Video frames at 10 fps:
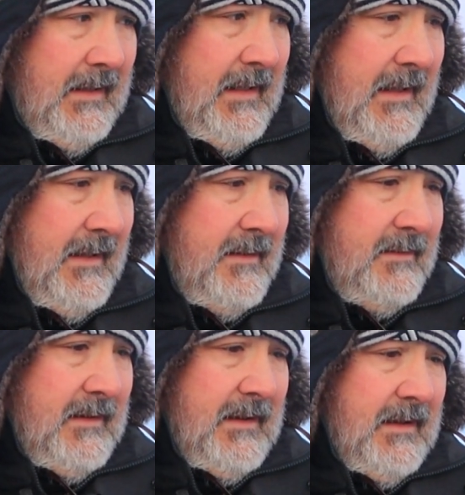
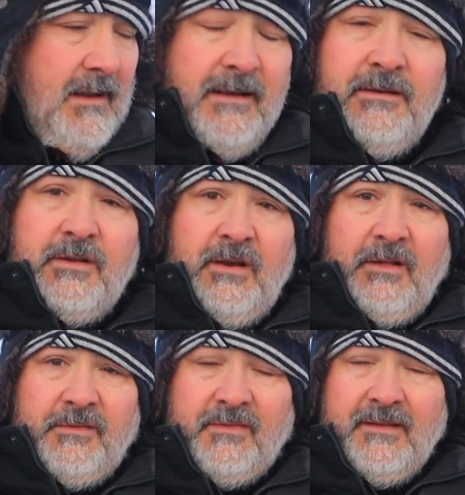and uh, and you can
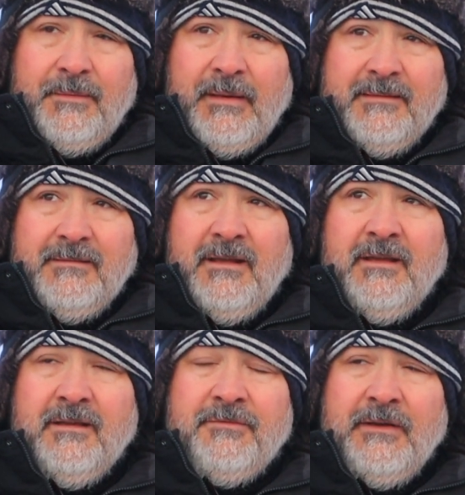also see him on
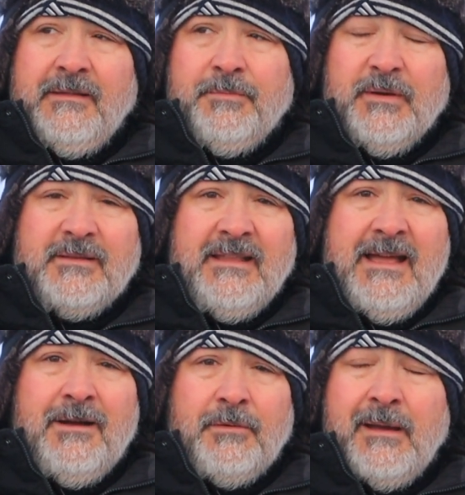Facebook
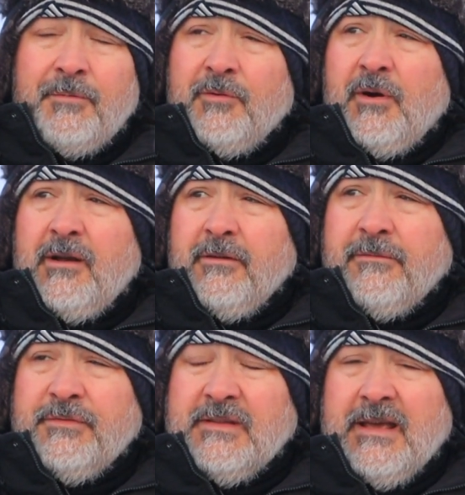now Robert Waters
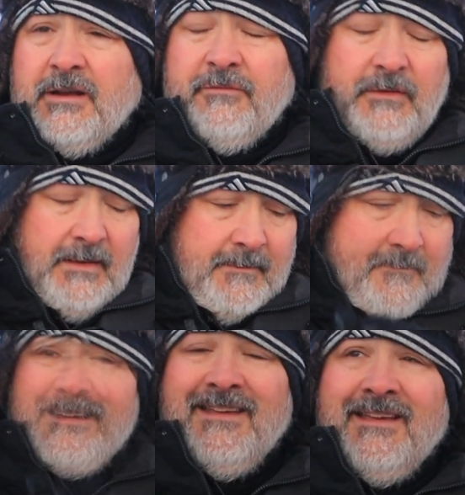photography
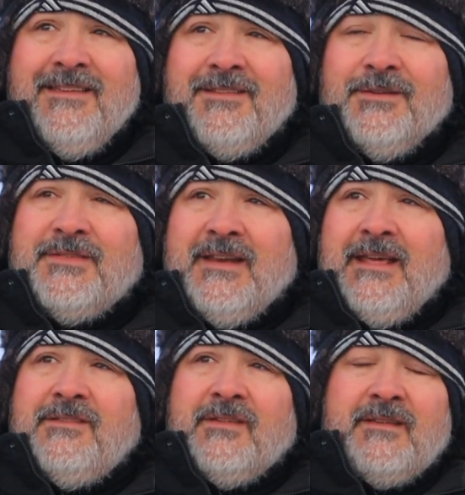so
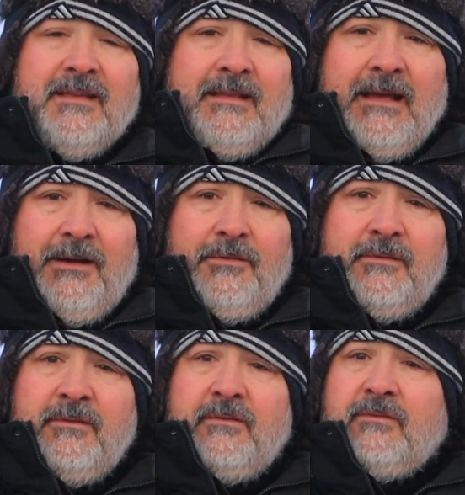today just getting out
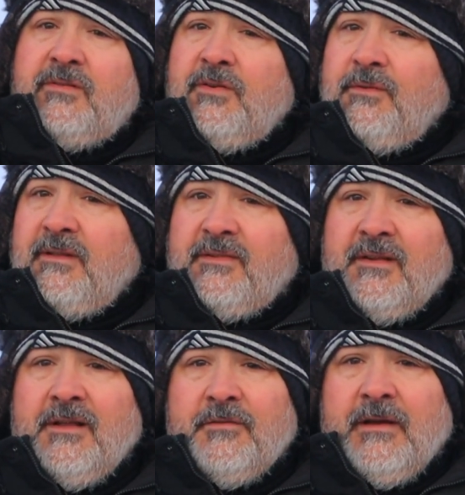shooting a
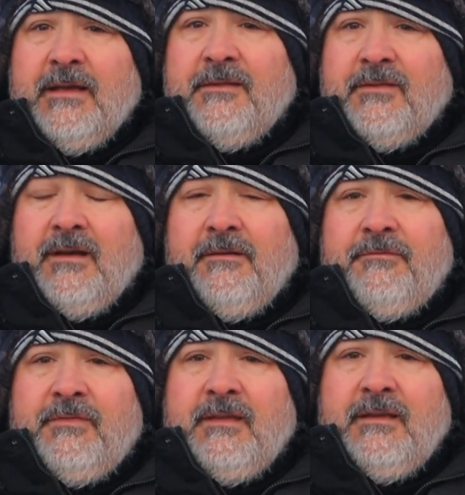sunrise
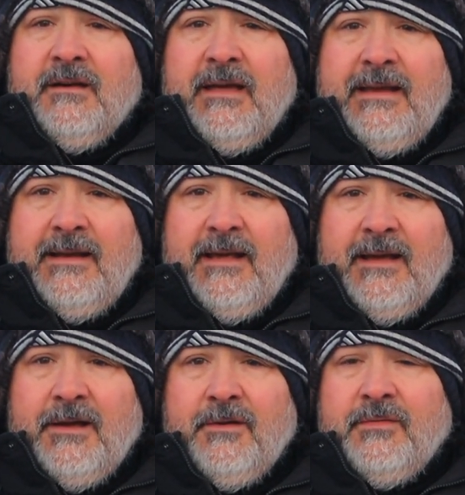of the
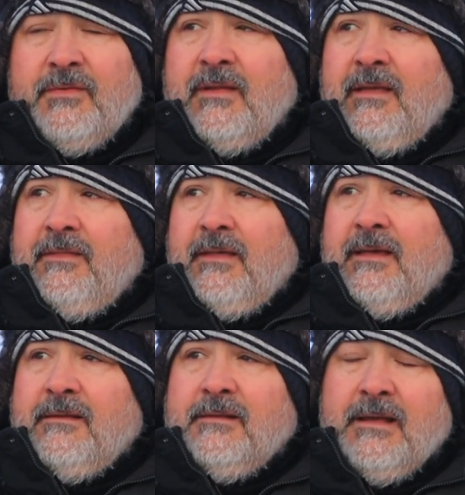lighthouse and
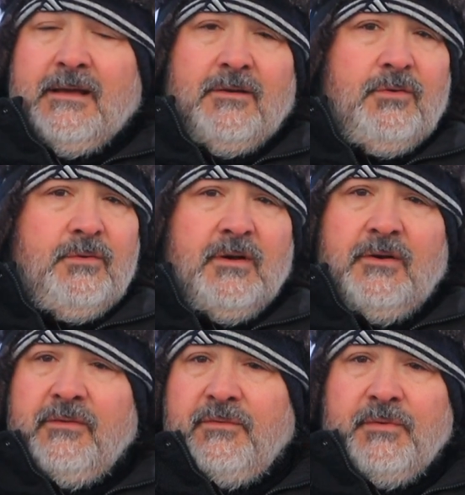then uh, who
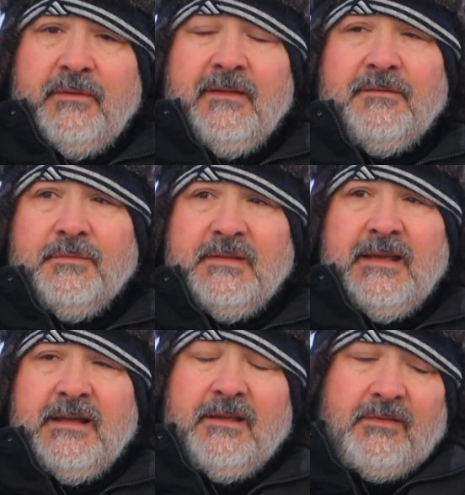knows where this will
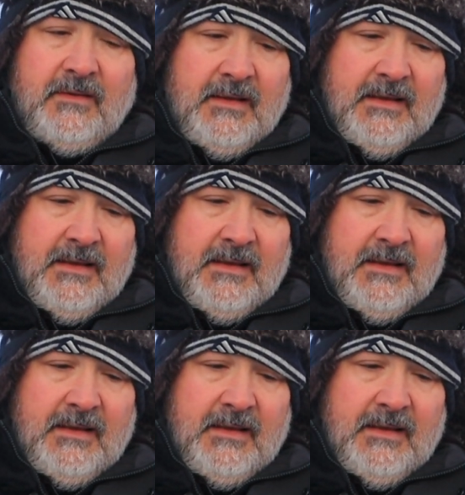take us